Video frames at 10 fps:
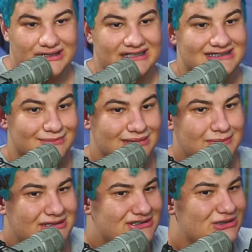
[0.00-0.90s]
and sometimes
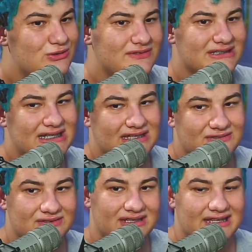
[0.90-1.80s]
I shoot this
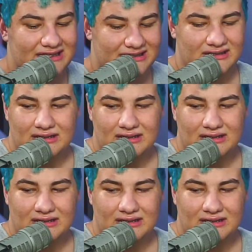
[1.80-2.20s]
to get like